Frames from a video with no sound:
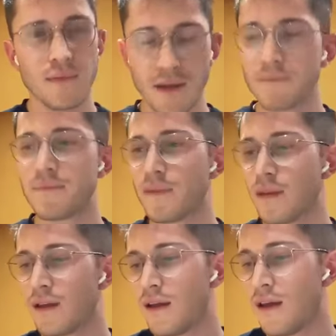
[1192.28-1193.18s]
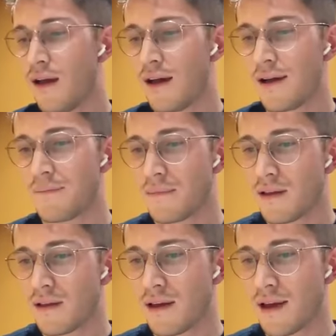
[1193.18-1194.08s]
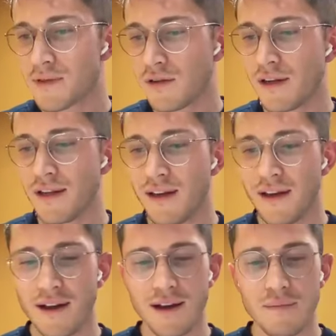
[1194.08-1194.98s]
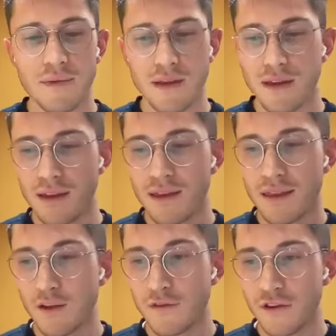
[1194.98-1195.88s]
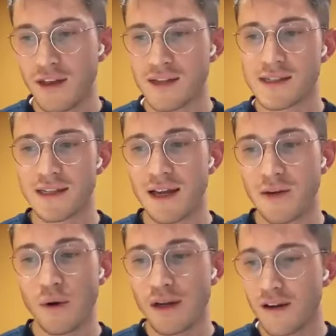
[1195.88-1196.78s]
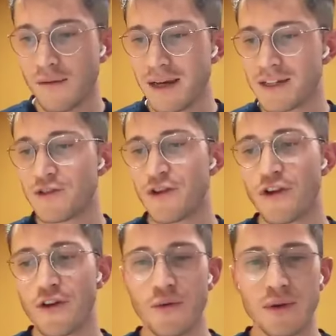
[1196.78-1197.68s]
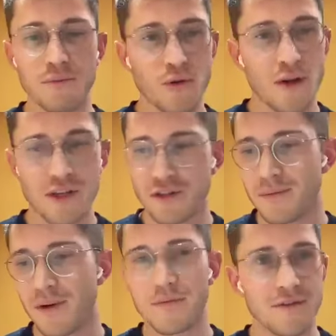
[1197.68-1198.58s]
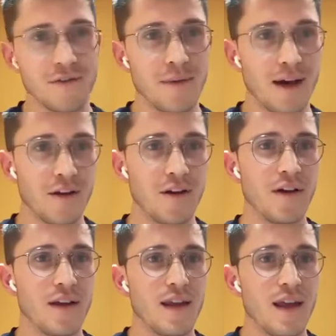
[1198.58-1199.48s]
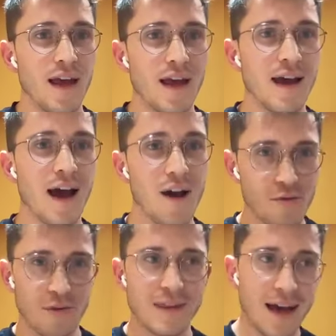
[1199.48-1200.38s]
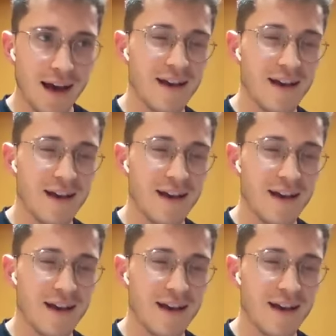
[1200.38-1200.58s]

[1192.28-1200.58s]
Yep. Absolutely. thank you for this. We'll come back to you with more question about Briefly Bio and how that